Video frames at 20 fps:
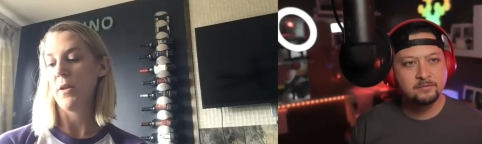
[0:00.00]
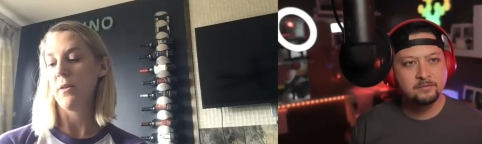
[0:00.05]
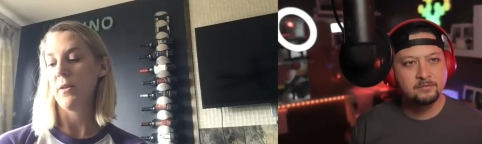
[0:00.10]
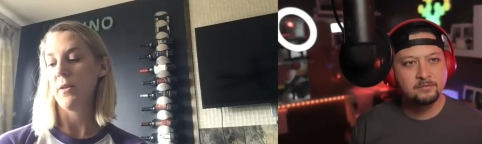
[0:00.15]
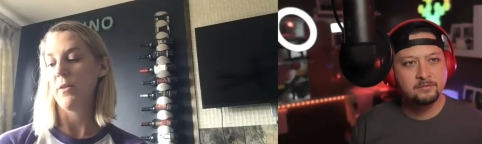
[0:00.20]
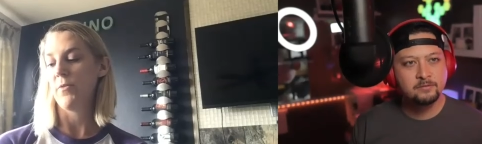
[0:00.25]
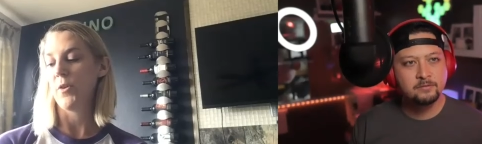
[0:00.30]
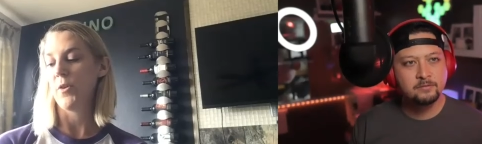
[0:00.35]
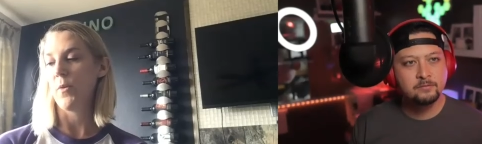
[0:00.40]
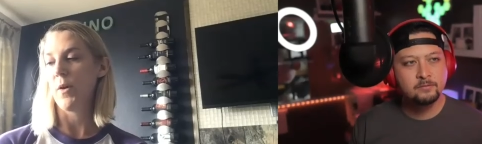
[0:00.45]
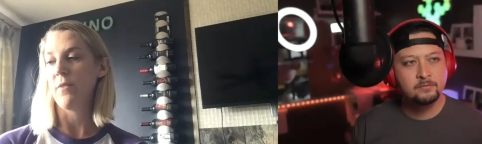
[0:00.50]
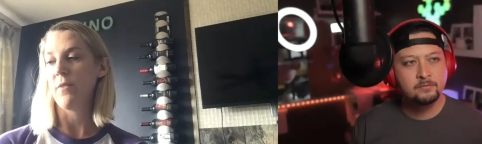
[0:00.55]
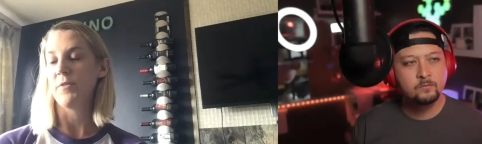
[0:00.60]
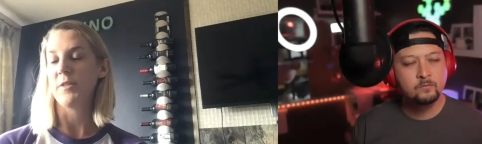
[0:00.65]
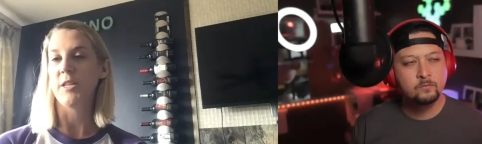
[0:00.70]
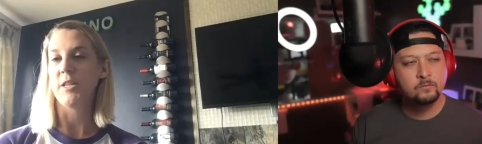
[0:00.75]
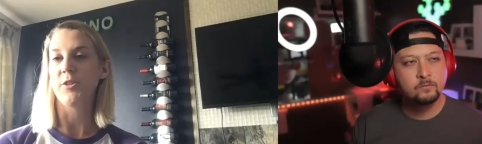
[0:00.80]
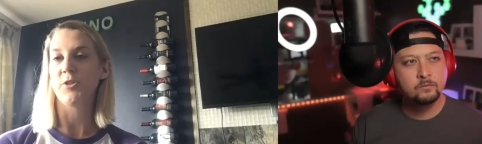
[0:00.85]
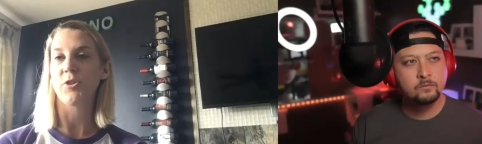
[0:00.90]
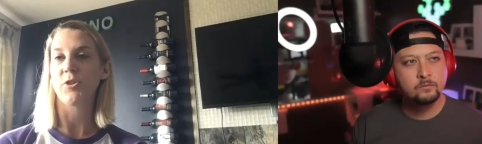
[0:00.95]
Speaker 1: if you have
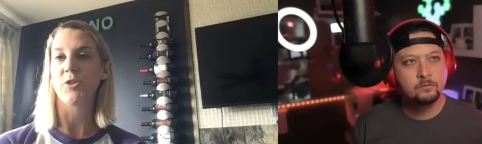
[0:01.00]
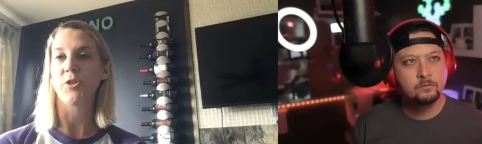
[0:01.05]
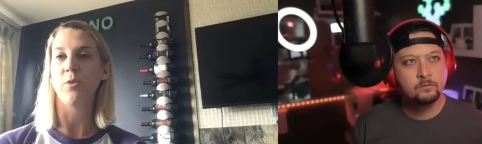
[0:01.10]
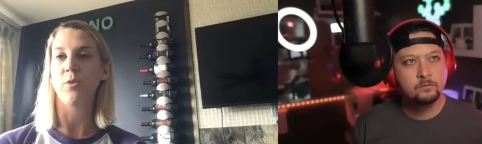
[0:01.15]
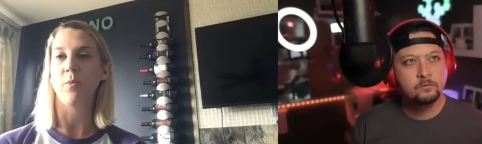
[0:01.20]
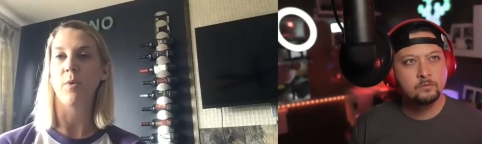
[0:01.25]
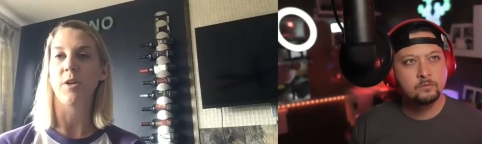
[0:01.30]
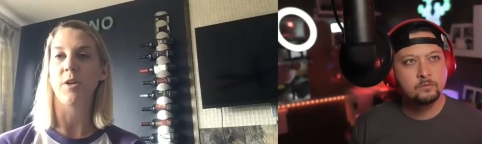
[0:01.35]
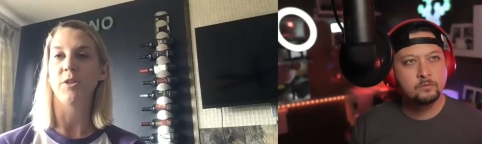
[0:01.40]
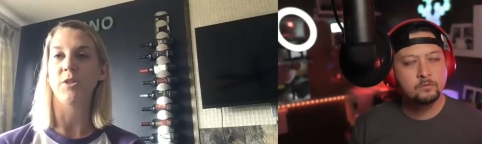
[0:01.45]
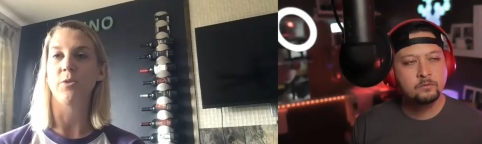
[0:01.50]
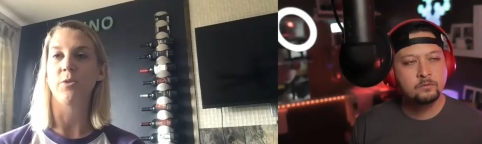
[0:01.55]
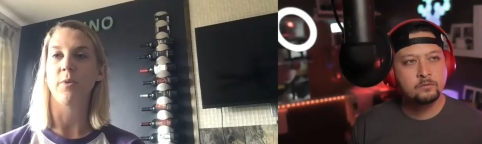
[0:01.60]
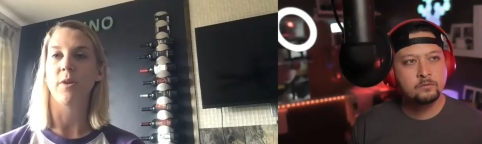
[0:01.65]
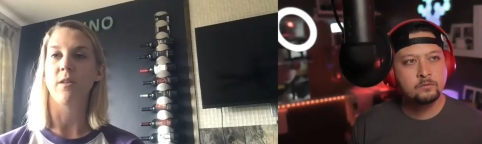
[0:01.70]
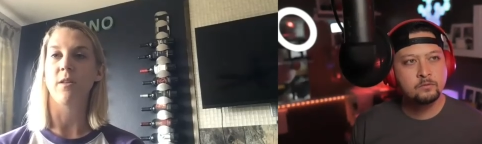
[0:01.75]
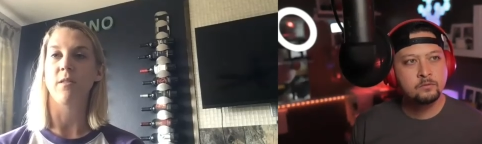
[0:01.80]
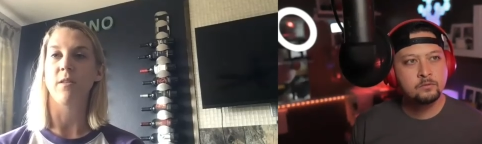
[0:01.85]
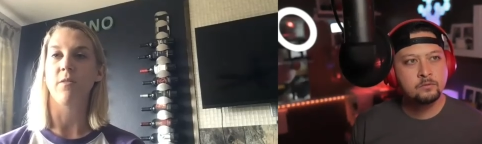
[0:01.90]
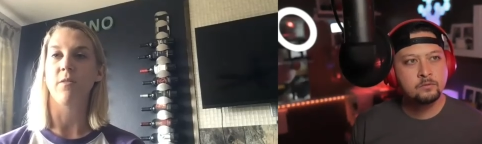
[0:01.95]
teachers who want to do
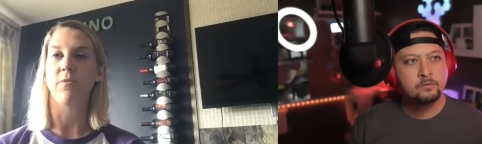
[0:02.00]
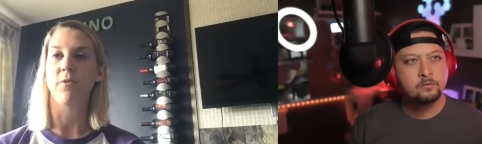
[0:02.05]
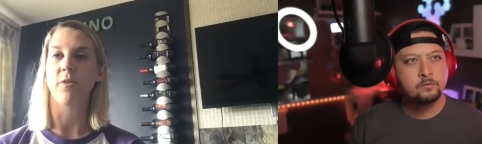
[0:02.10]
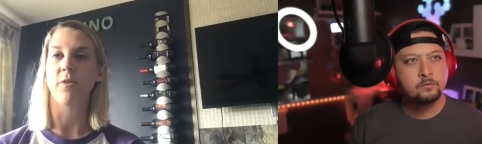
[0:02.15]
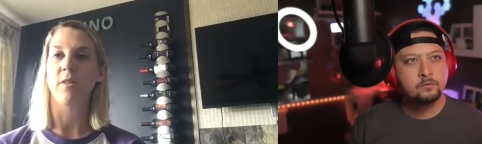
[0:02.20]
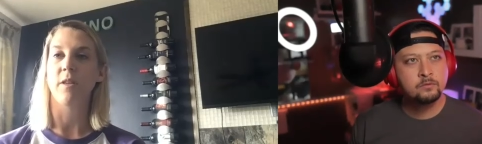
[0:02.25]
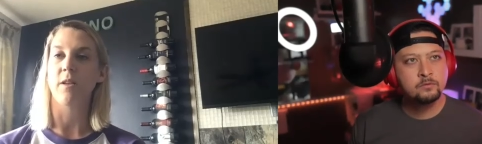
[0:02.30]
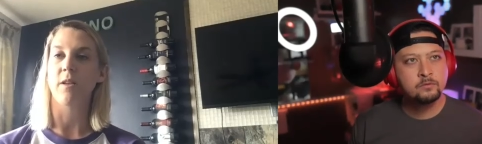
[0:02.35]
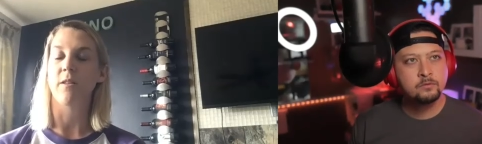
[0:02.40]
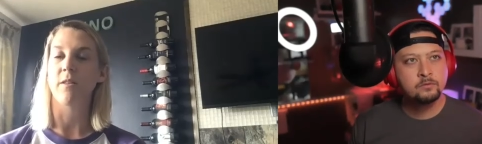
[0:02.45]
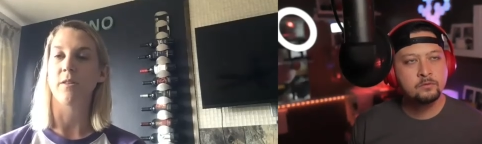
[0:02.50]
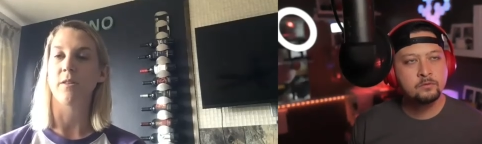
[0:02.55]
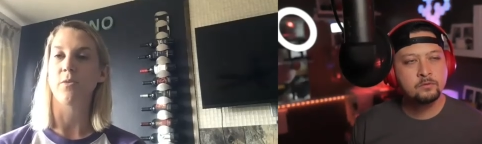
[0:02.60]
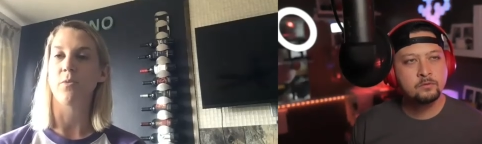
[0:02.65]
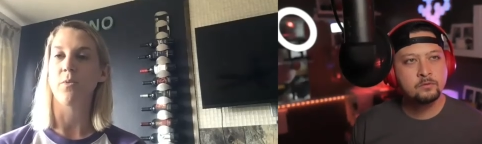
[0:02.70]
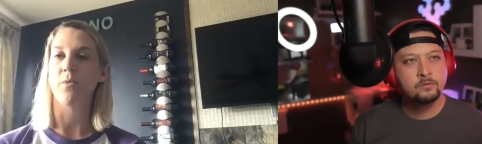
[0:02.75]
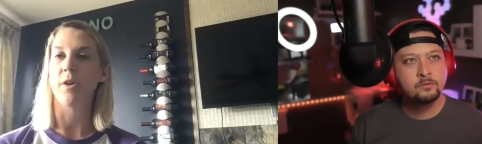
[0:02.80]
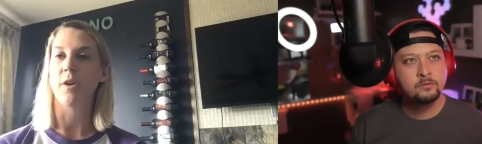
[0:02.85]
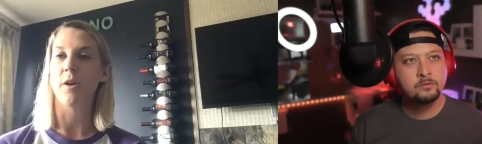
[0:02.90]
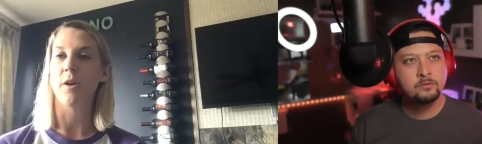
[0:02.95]
anything for the end of the
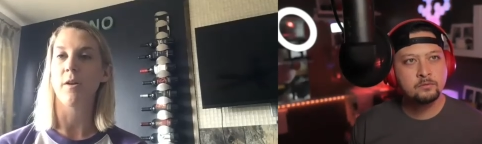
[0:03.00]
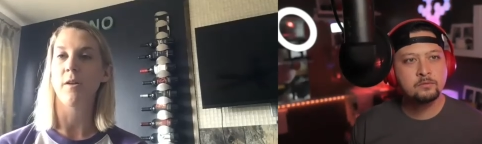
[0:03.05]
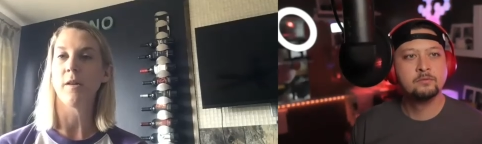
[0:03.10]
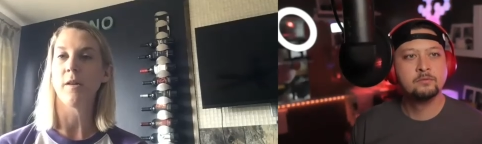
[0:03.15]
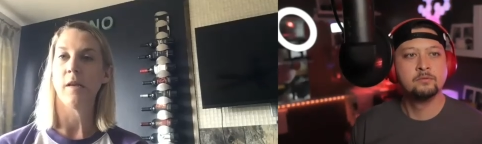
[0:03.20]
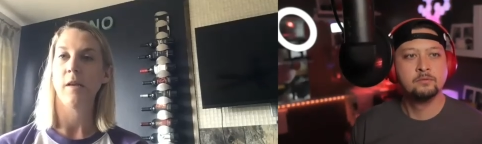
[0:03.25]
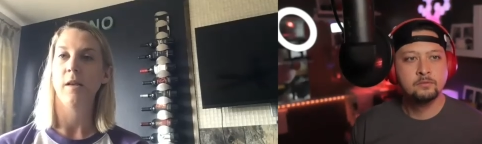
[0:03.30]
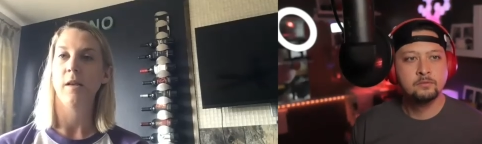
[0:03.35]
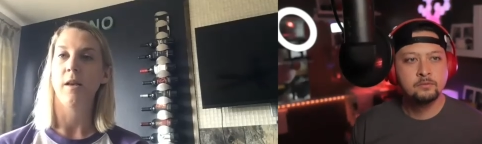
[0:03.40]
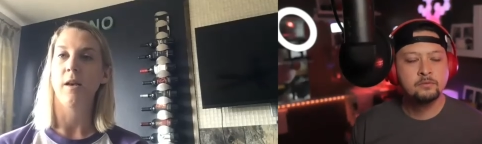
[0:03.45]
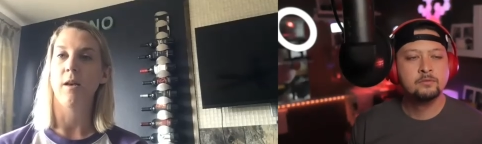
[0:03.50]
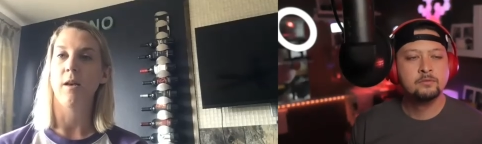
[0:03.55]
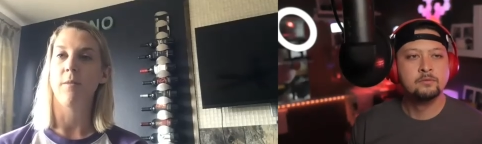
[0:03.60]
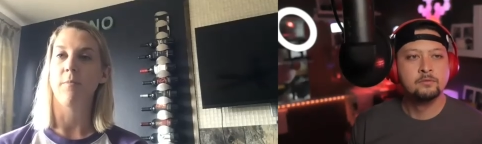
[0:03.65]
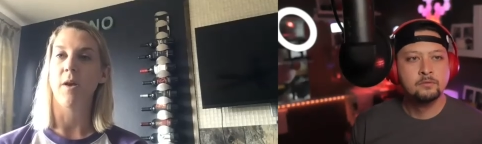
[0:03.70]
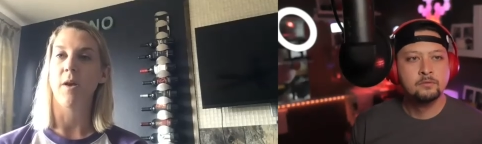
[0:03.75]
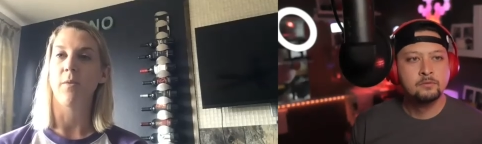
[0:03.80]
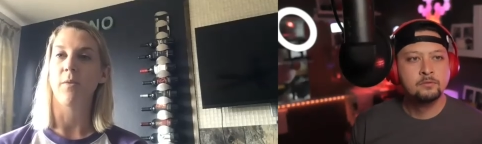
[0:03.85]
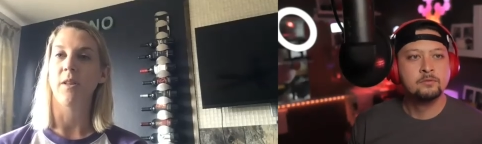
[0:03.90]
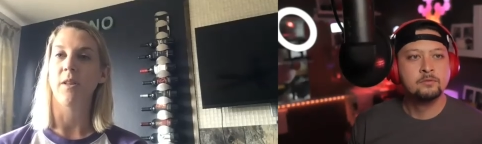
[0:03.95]
school year, um,
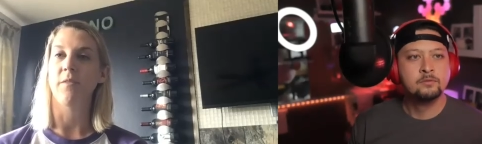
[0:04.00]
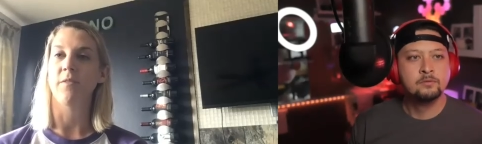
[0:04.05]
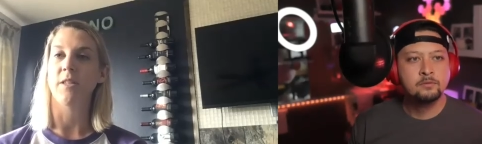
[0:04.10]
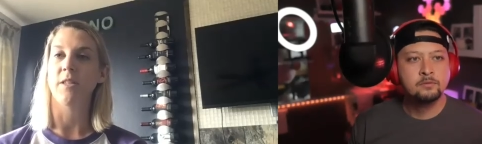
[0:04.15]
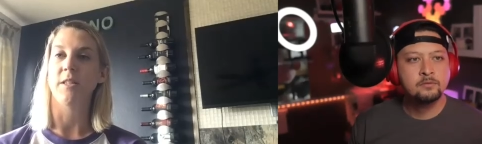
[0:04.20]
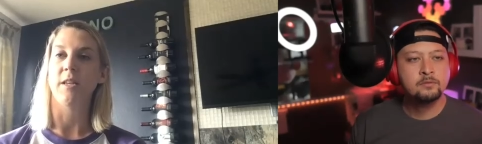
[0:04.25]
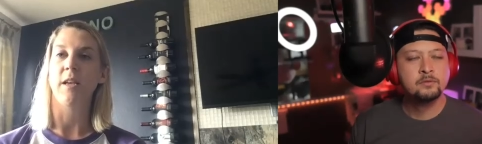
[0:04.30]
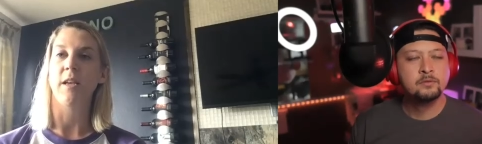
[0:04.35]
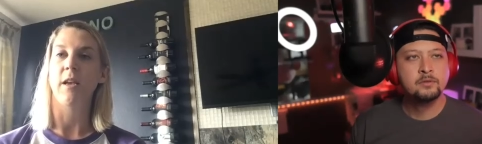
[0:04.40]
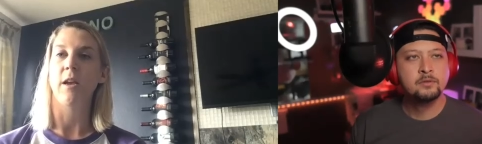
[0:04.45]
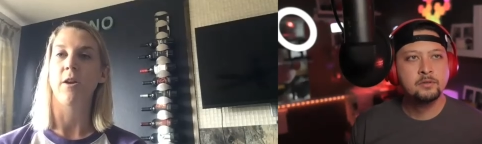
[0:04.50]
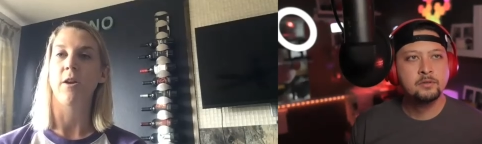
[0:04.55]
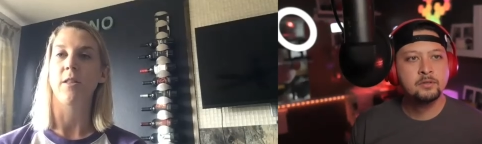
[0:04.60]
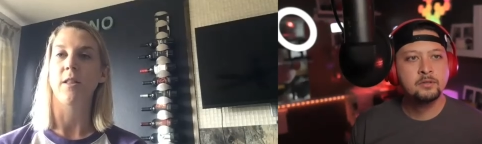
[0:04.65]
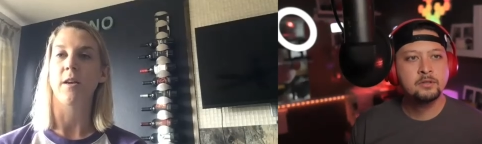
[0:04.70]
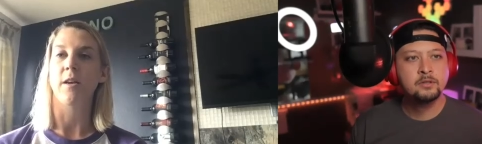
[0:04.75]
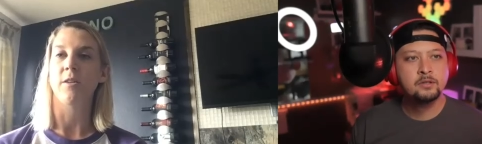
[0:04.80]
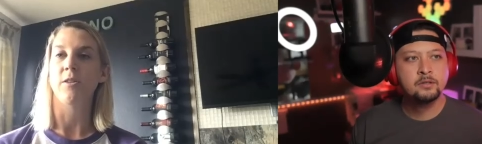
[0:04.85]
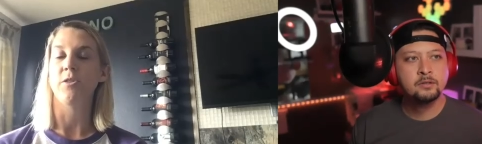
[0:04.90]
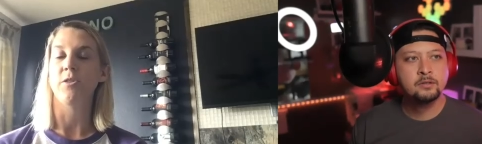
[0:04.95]
I would love to take care of
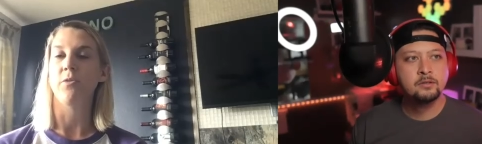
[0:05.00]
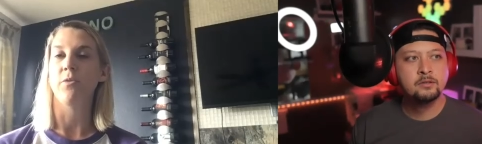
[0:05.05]
that too.